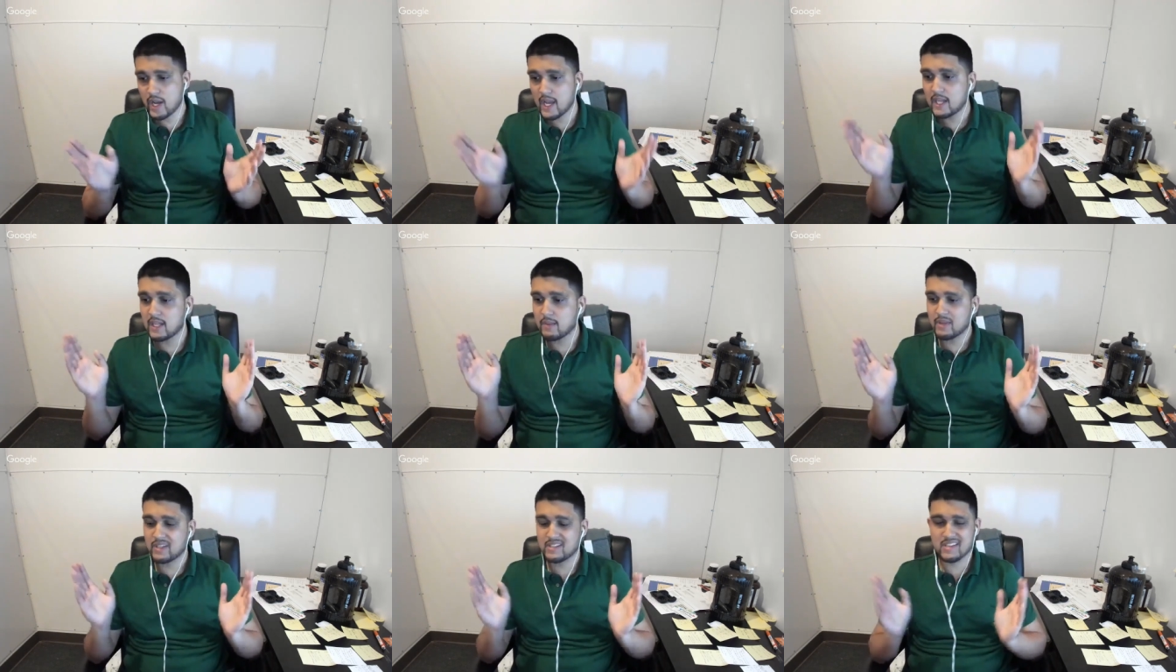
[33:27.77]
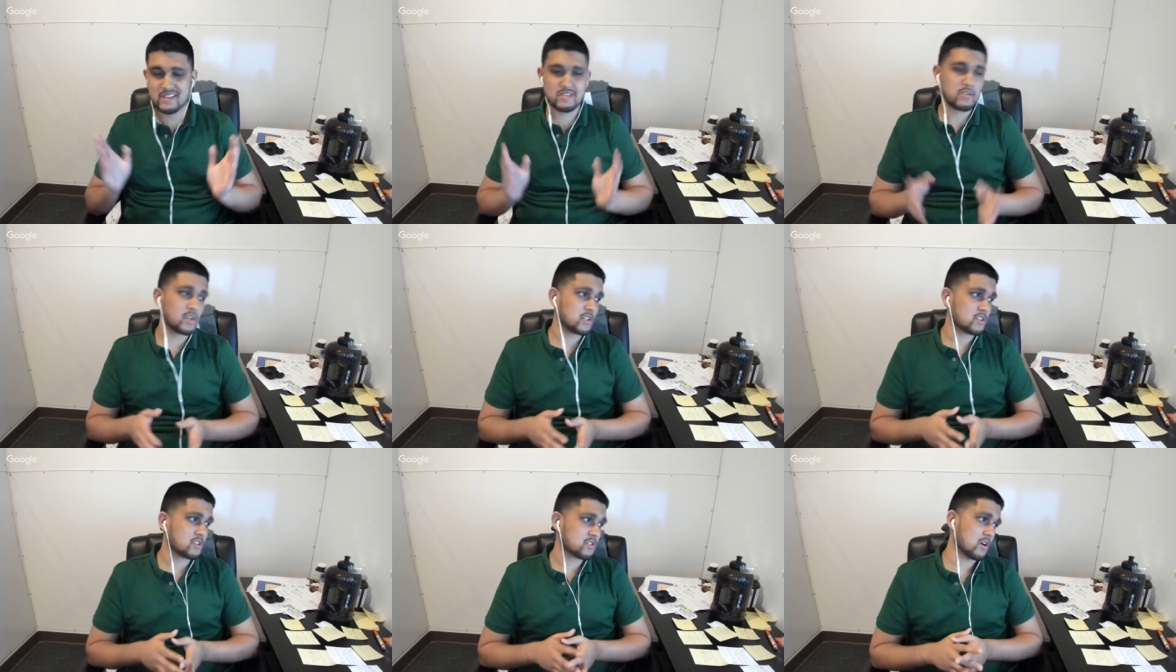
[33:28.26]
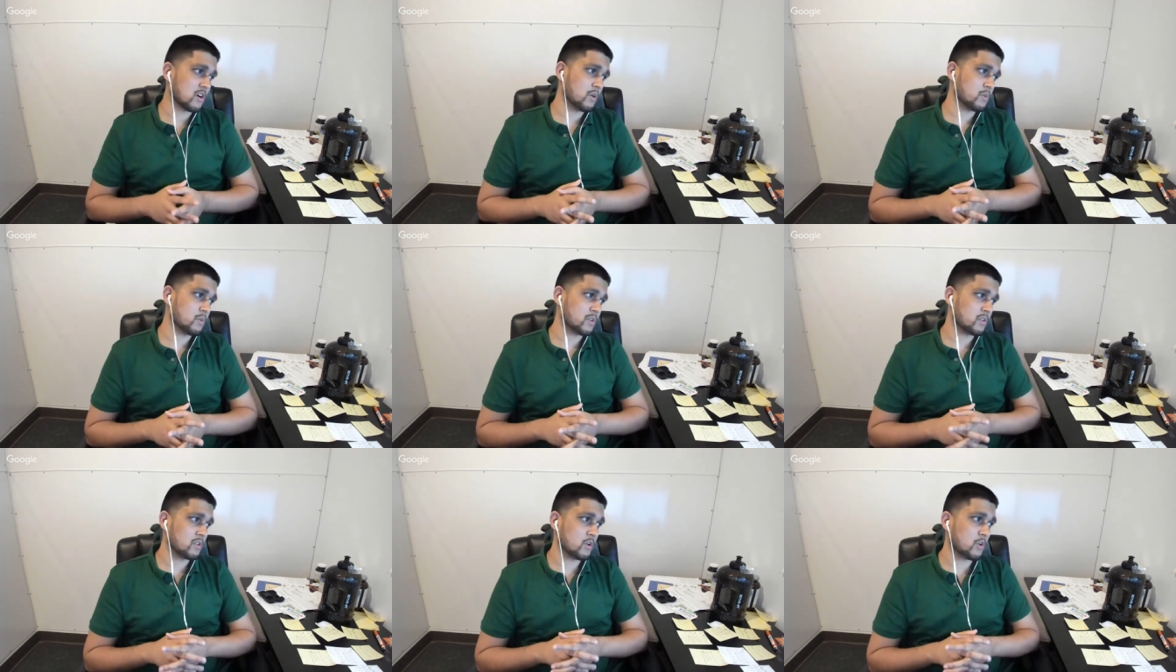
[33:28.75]
Any business you can start
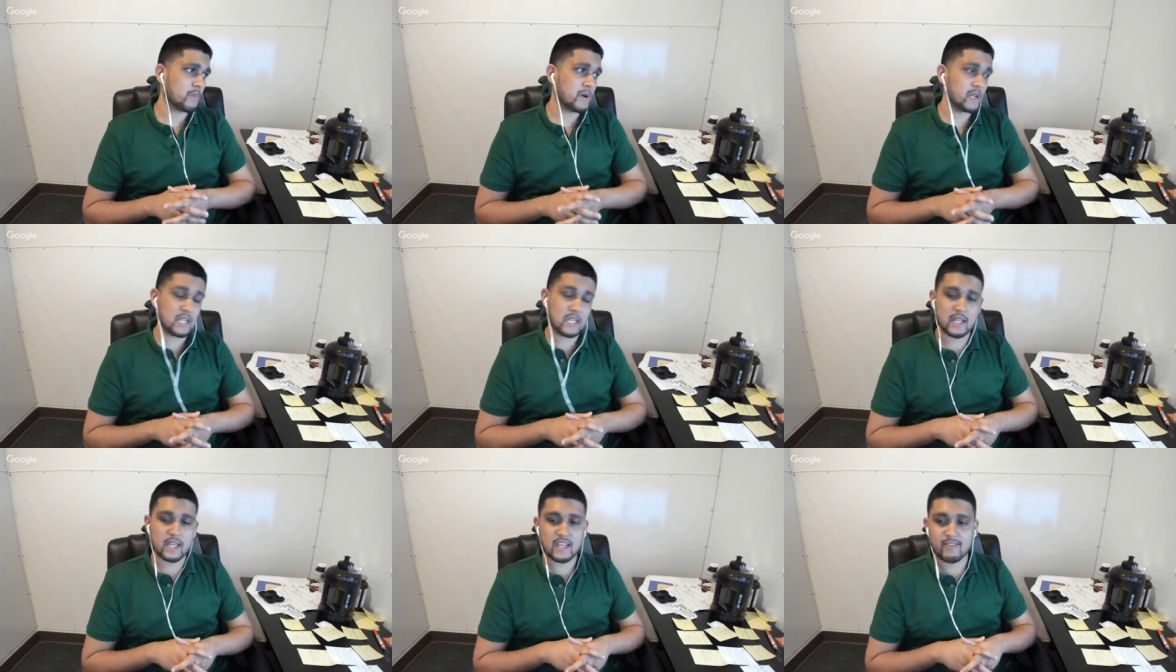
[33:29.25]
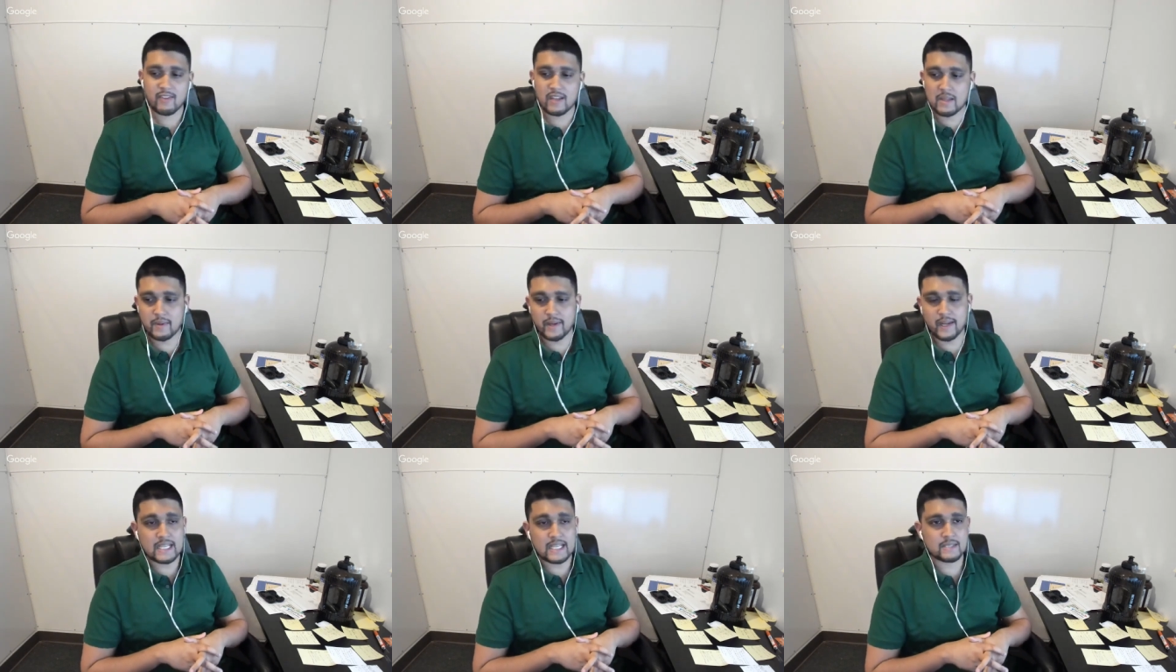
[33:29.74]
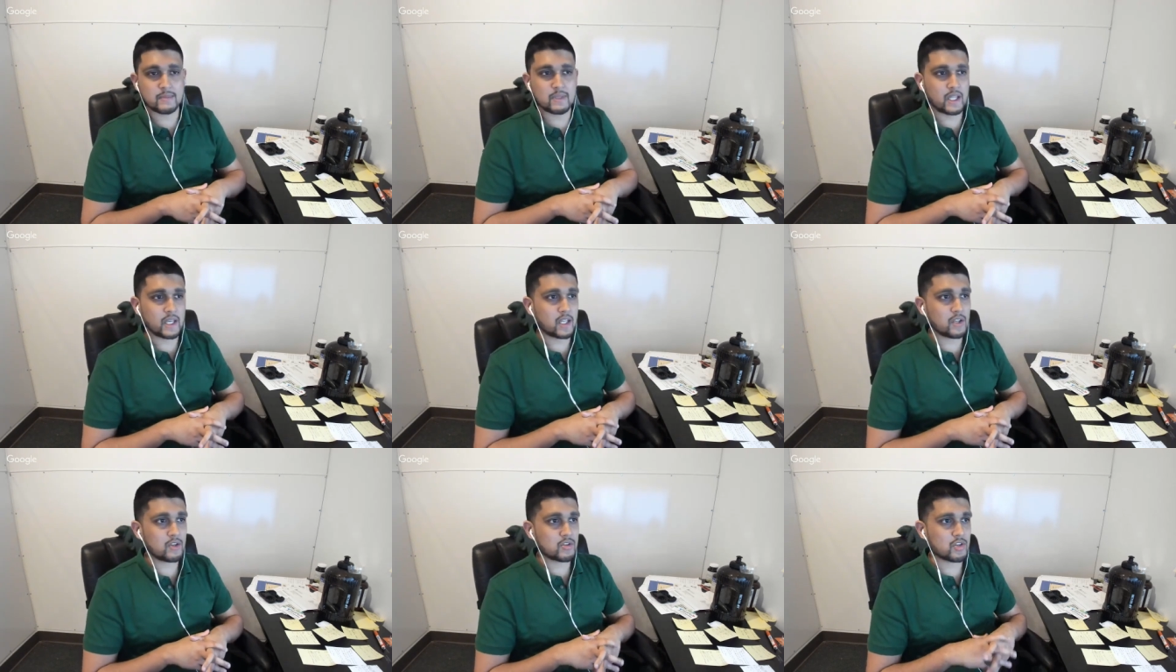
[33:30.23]
with no money. Like if anybody asks me,
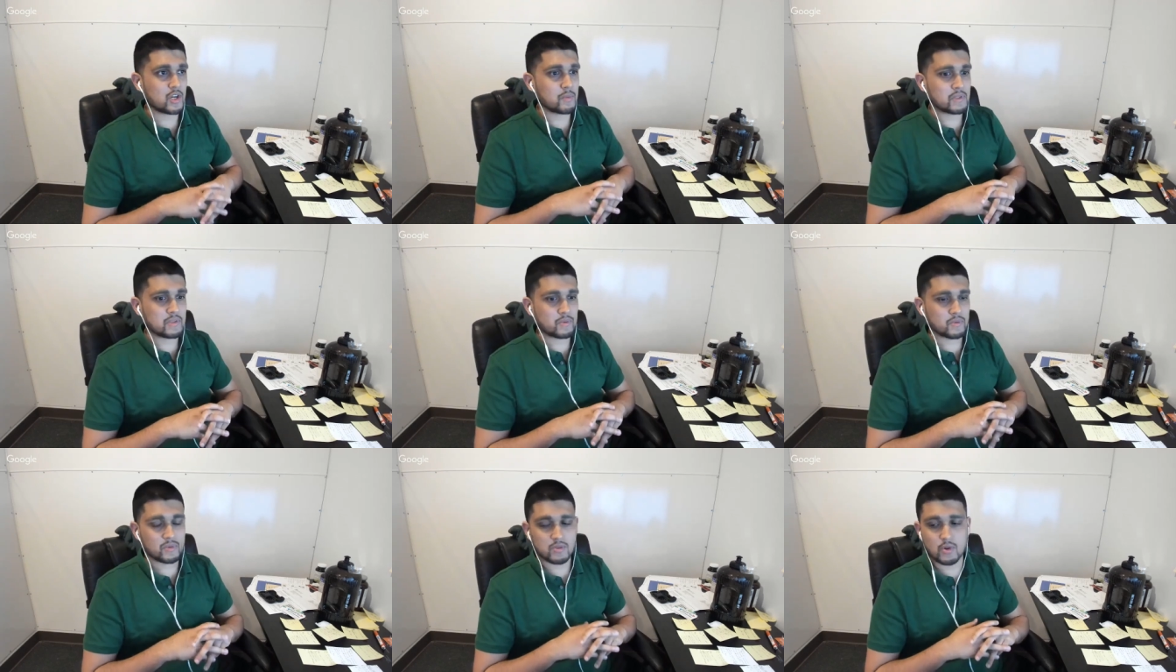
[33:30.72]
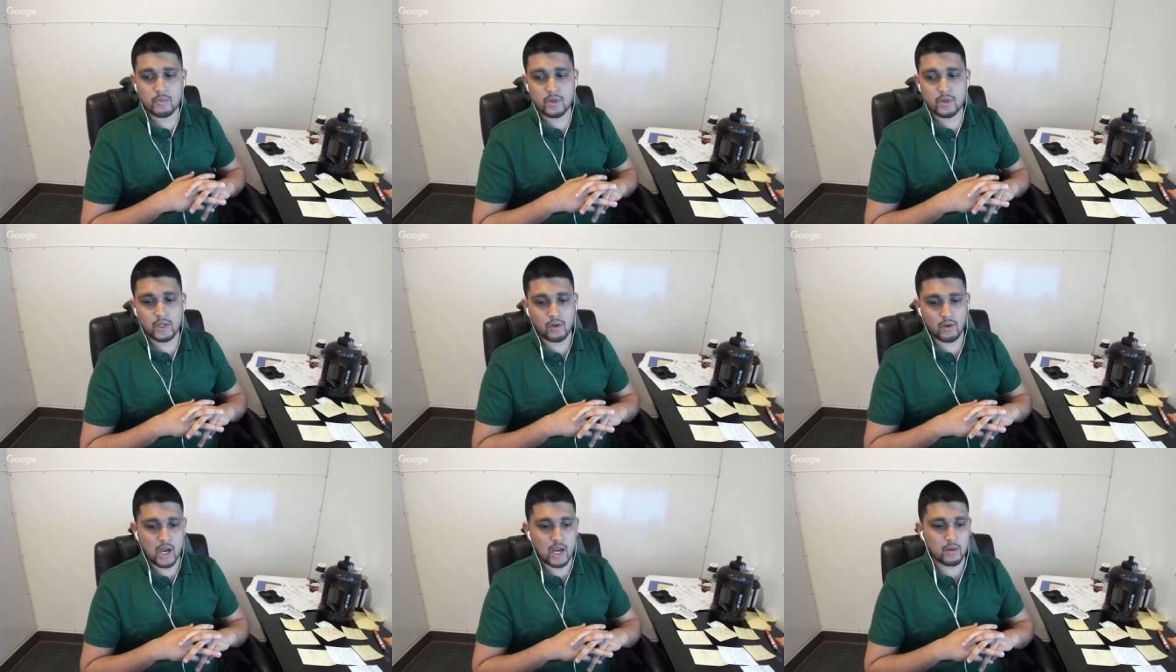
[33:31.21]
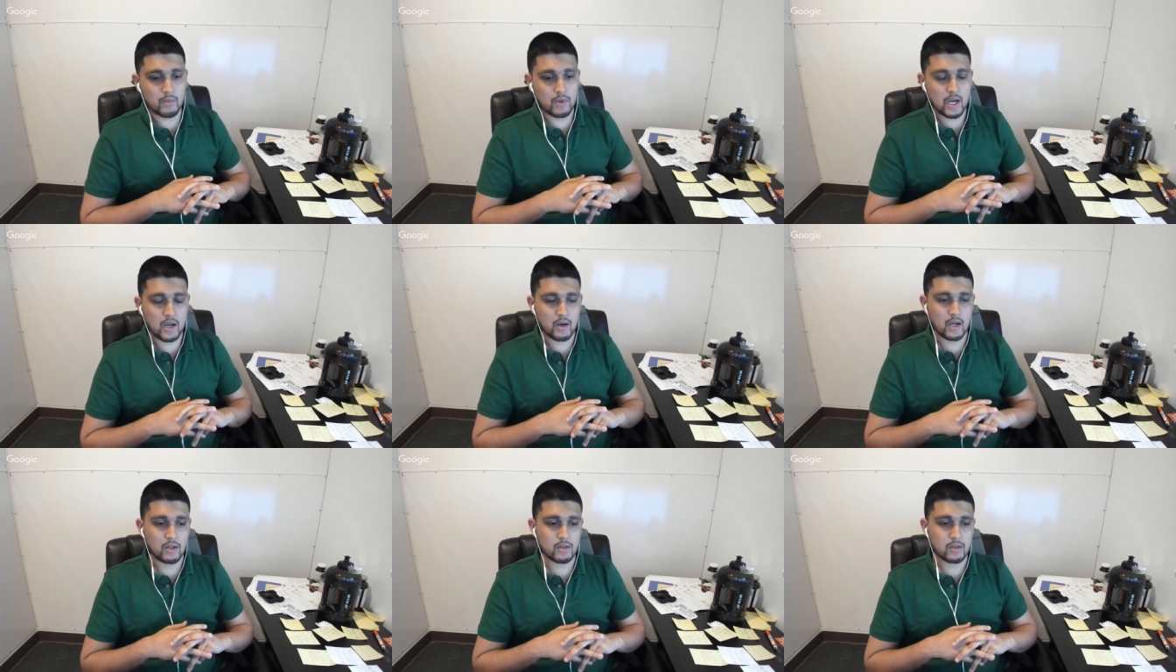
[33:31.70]
like, can you start a business with no money, or how,
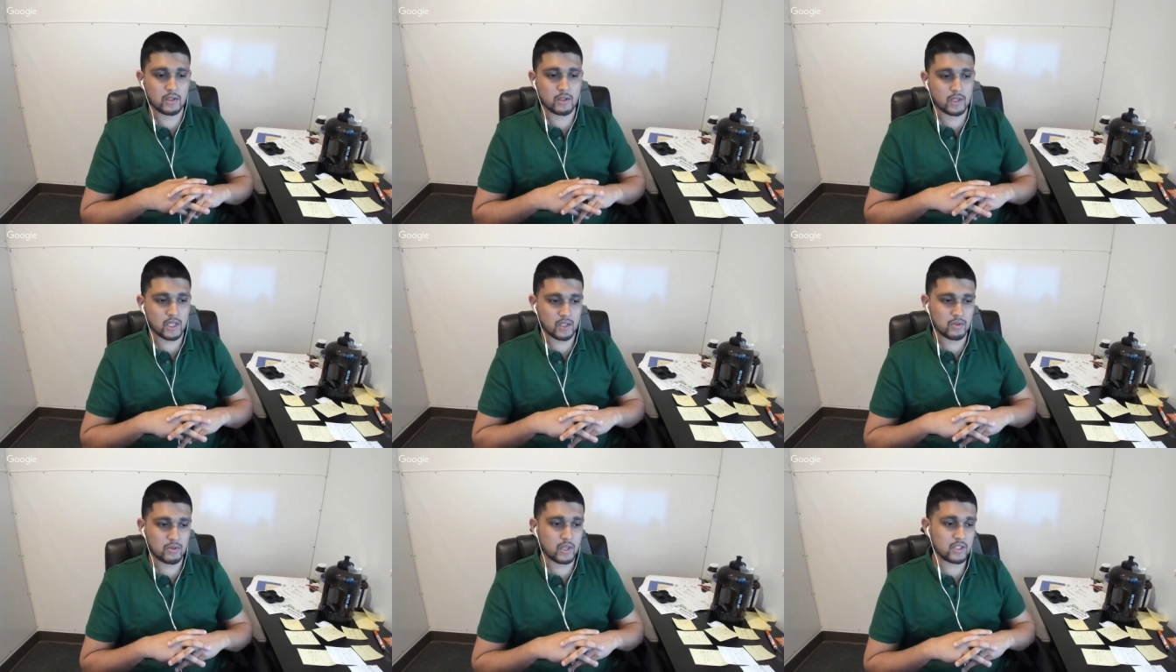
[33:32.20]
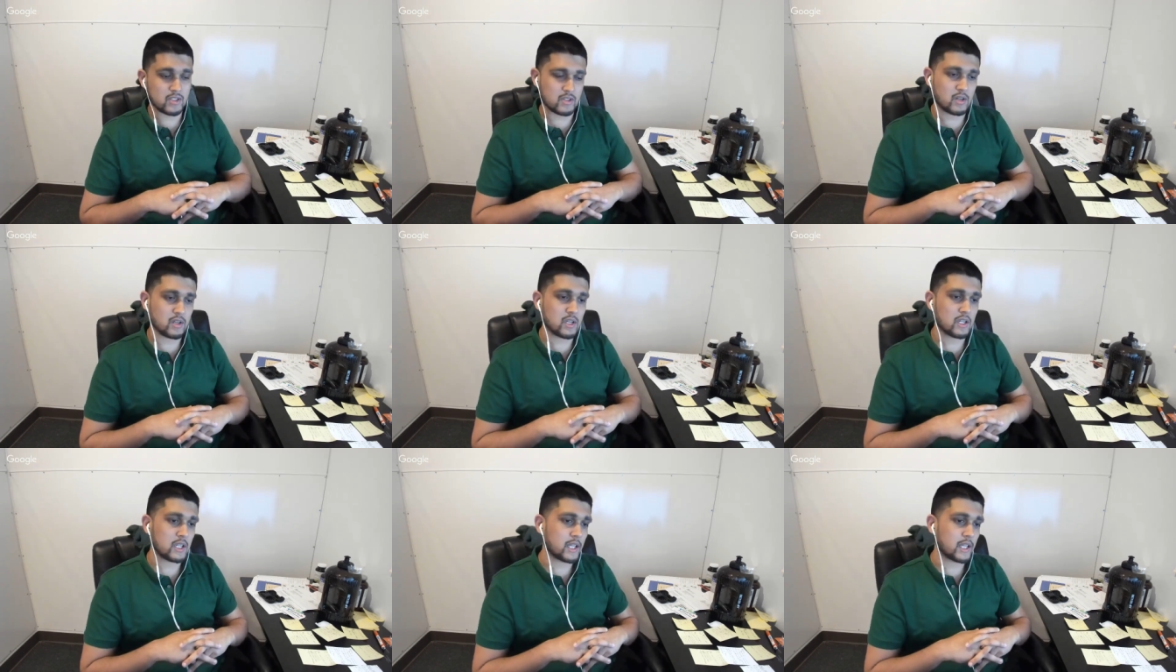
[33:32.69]
how, how little can you get started?